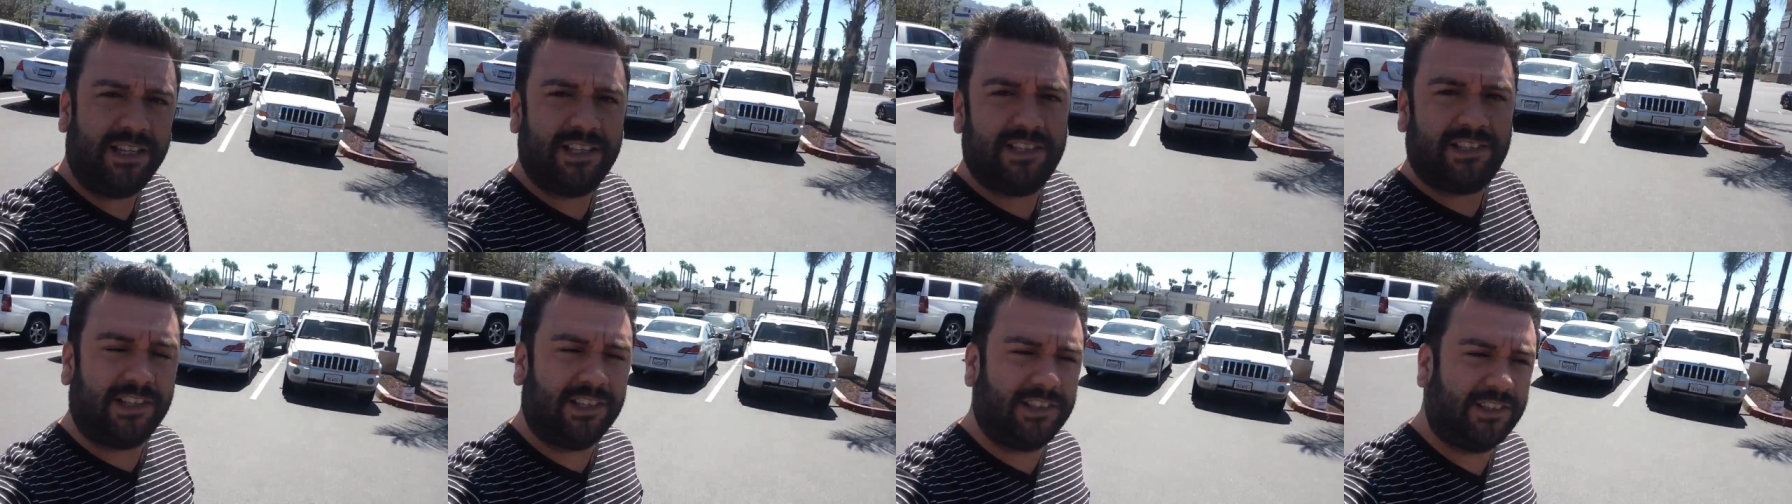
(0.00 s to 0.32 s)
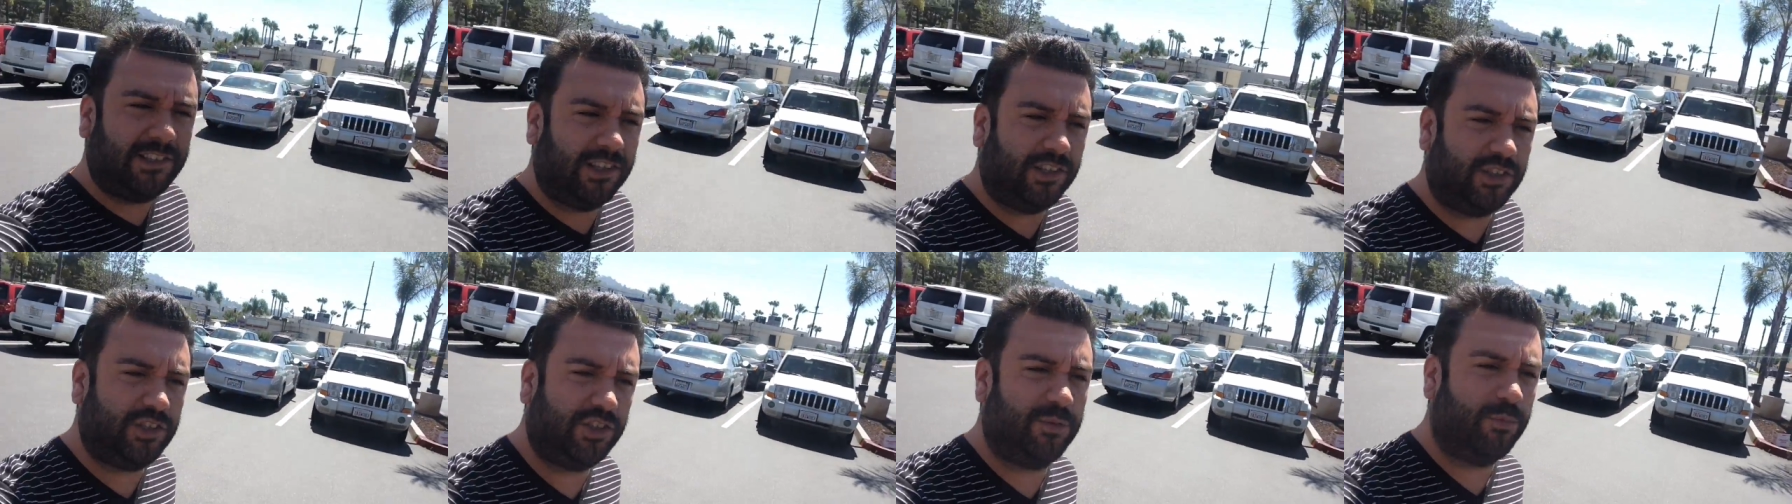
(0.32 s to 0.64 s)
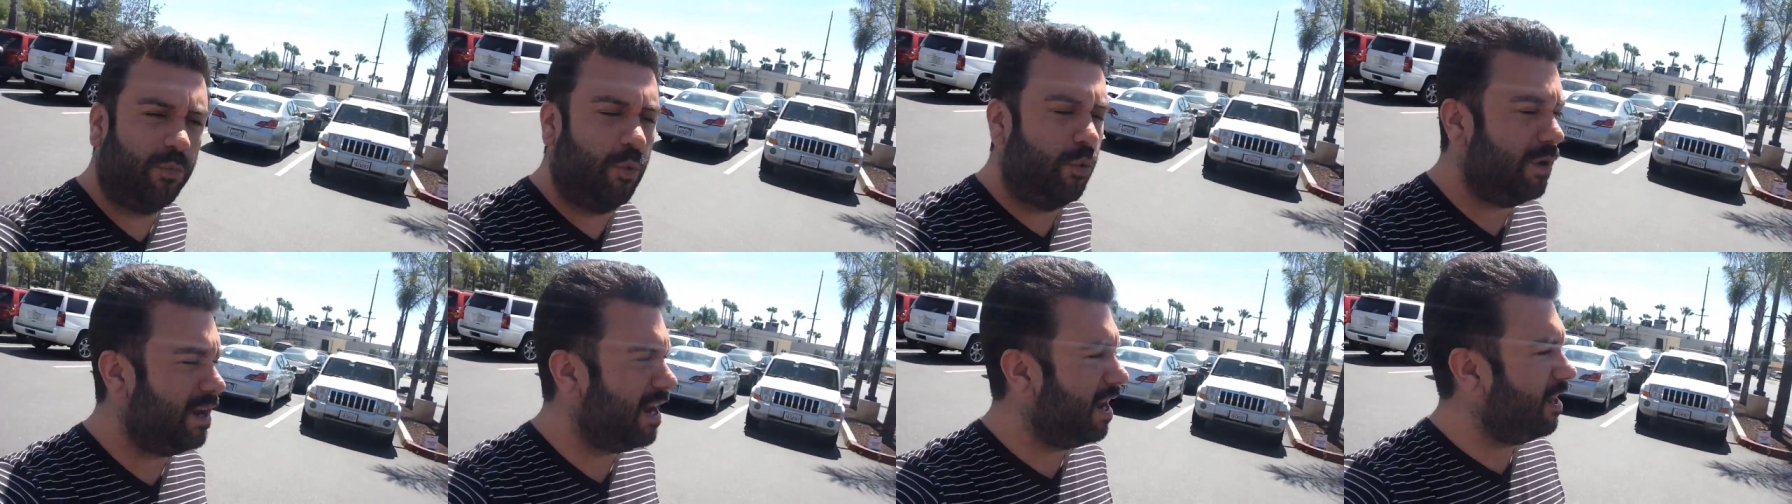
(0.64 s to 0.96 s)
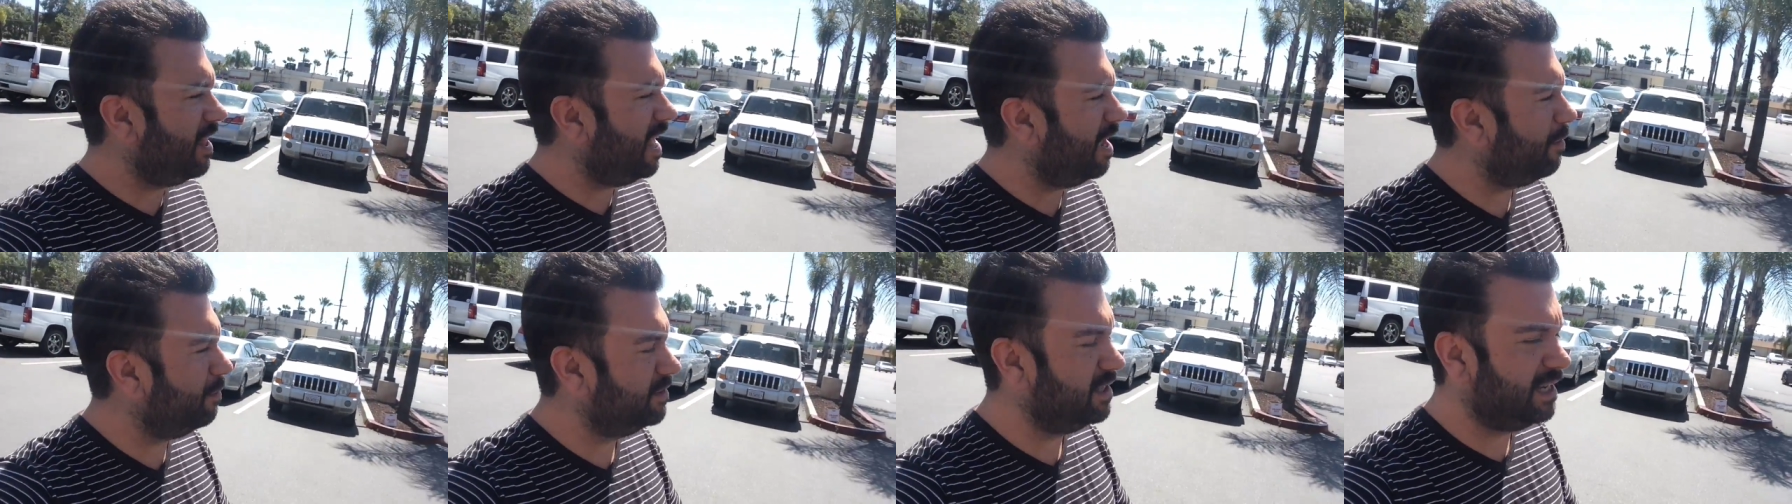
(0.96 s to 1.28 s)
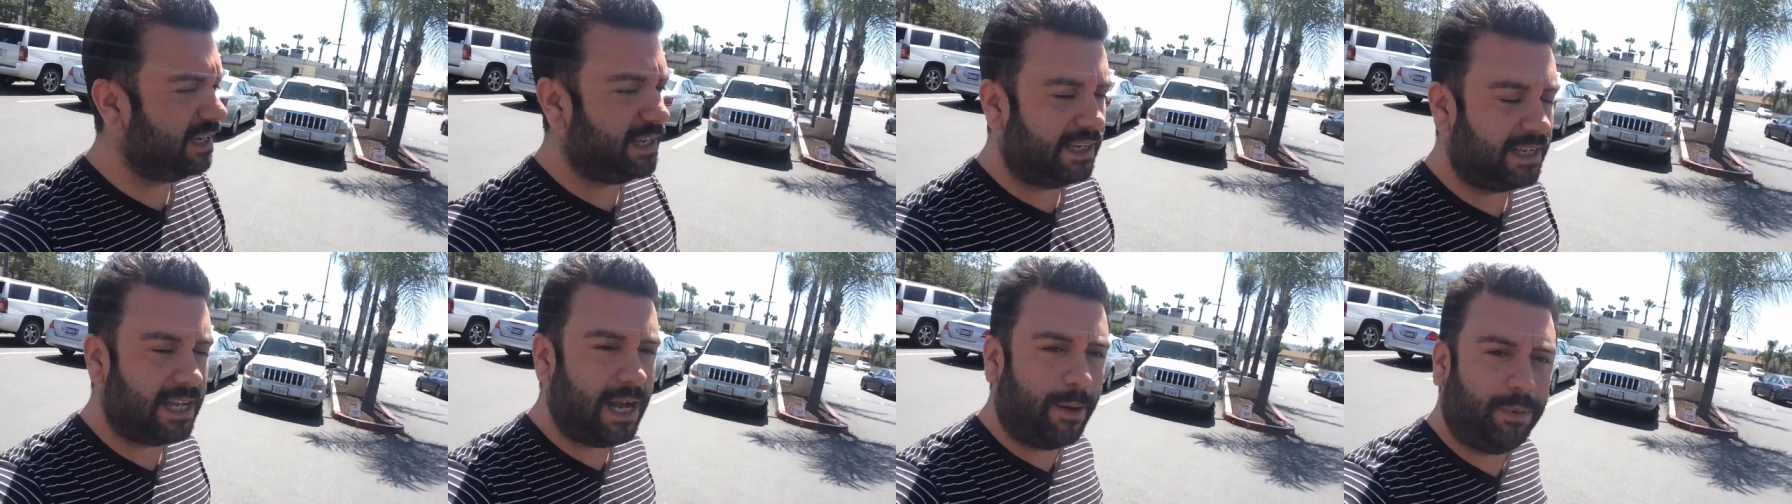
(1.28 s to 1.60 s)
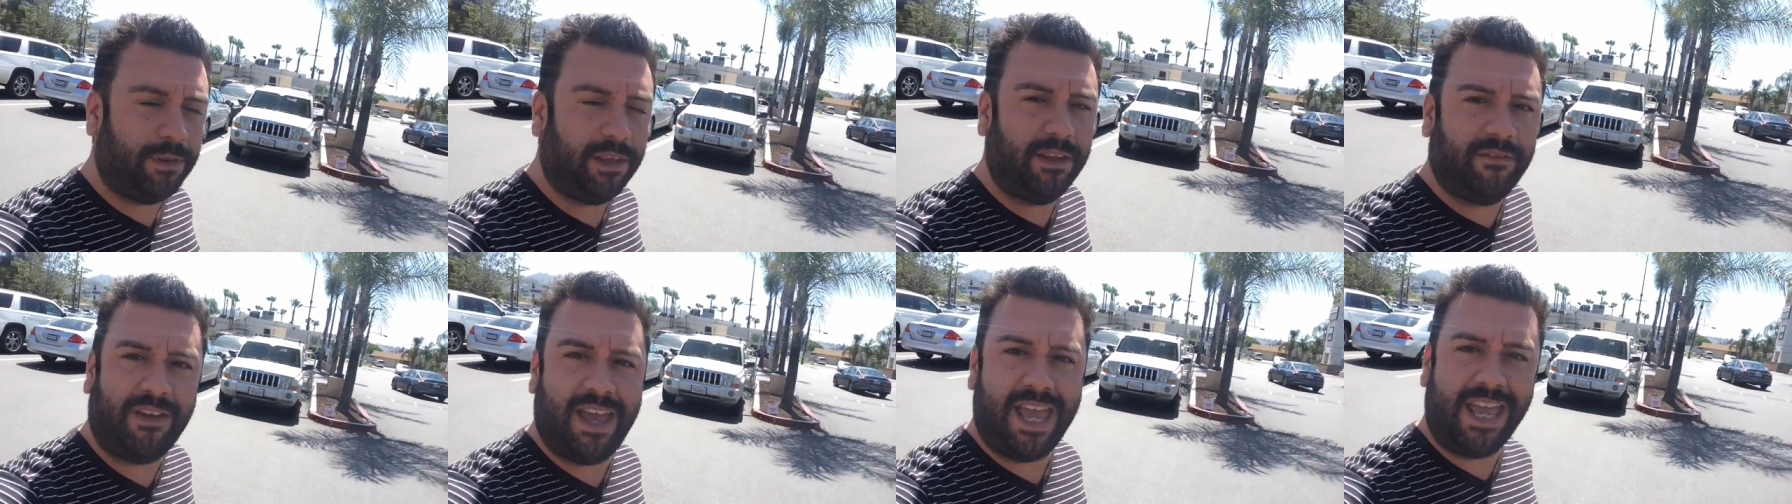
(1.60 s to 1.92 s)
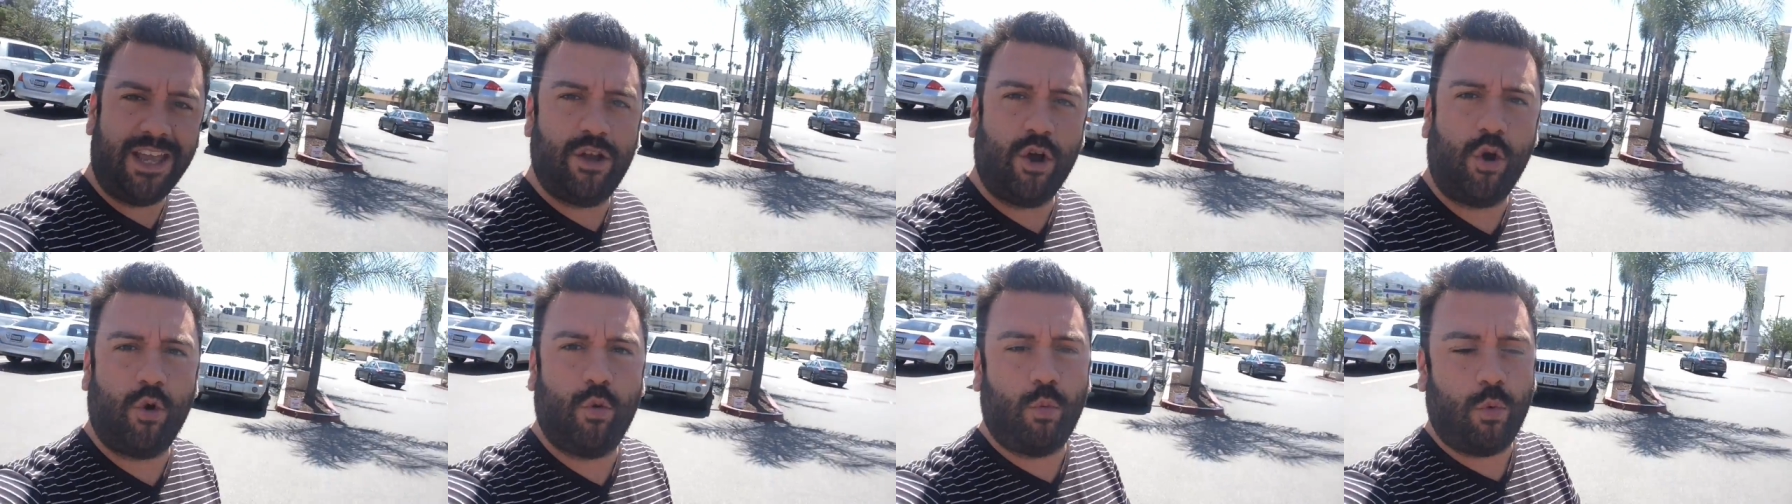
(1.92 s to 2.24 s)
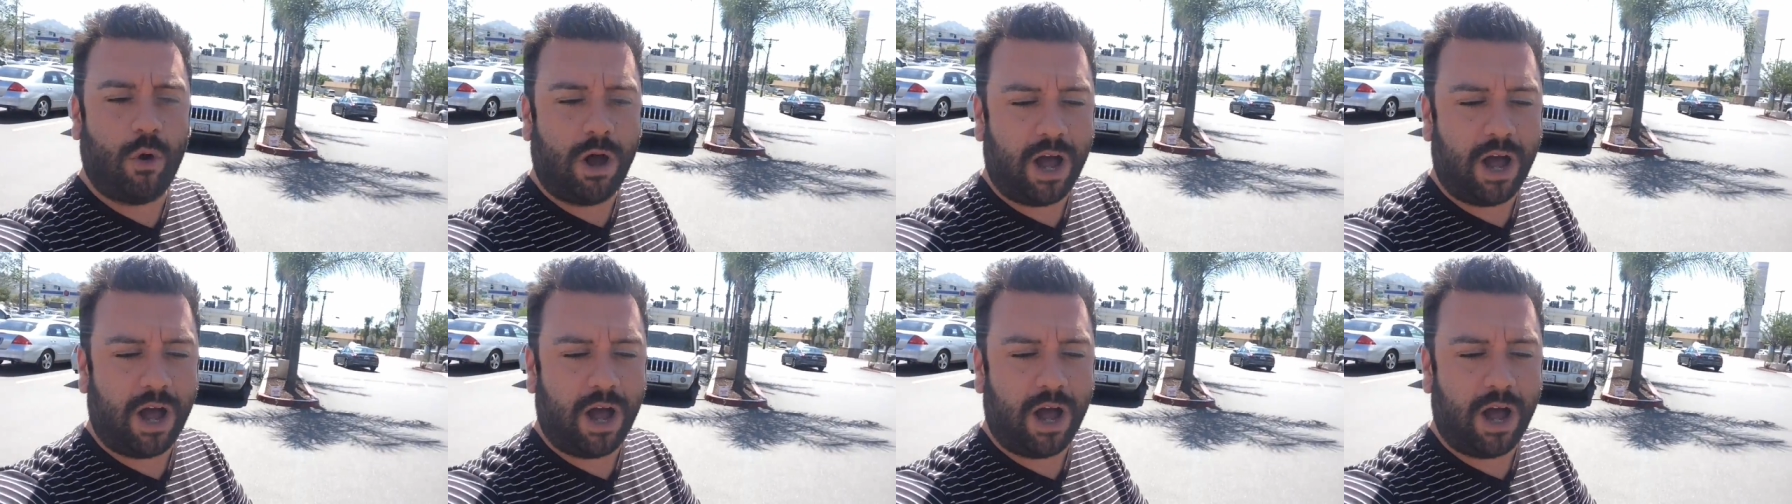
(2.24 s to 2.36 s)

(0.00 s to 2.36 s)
eaten since this morning. All I had was like a couple of Eggo